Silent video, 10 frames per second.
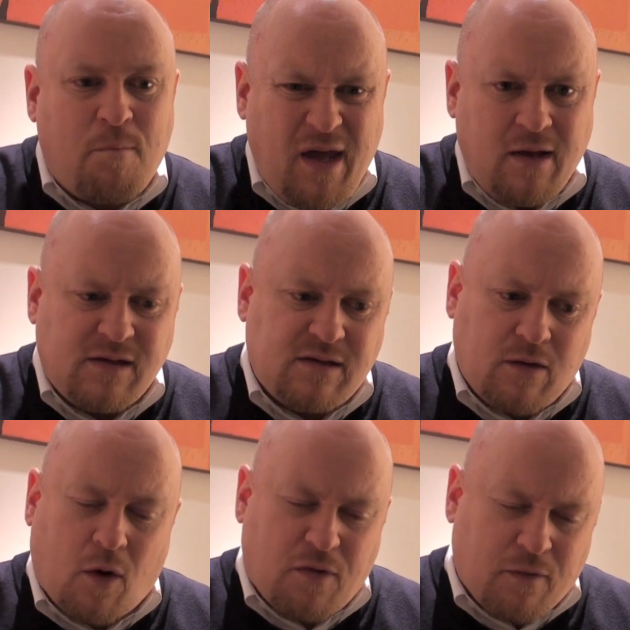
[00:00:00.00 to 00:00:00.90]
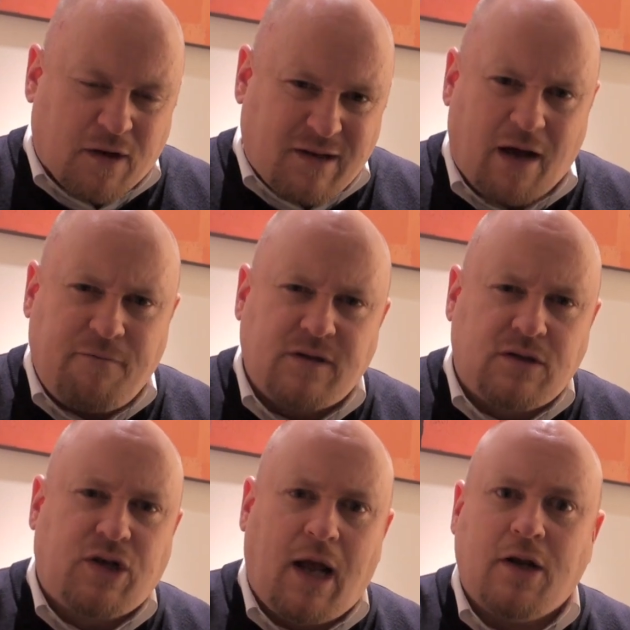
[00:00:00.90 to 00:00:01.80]
biggest or the
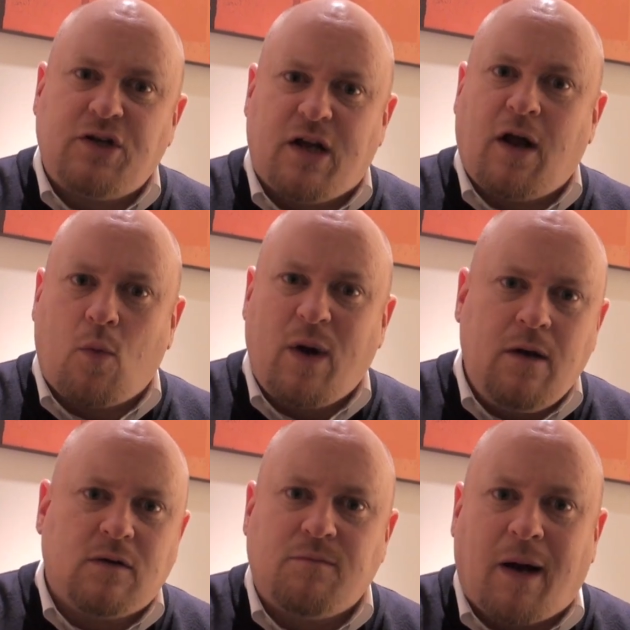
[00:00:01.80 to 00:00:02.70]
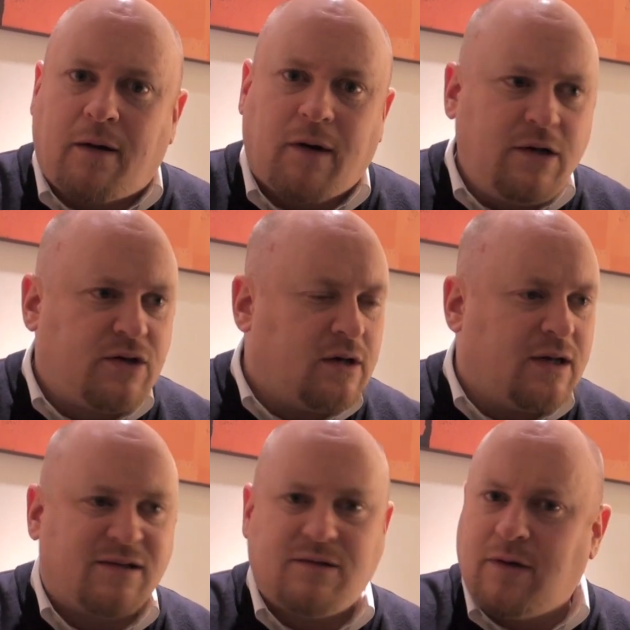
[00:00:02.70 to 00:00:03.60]
toughest challenge in a Windows migration
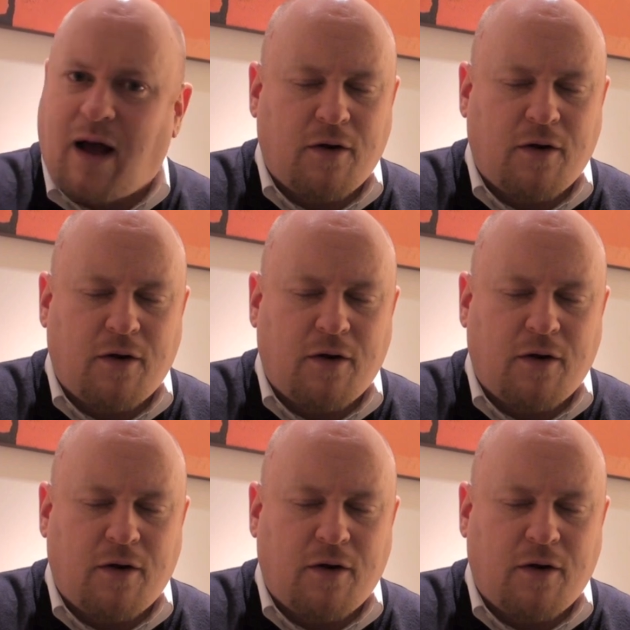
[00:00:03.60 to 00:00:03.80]
is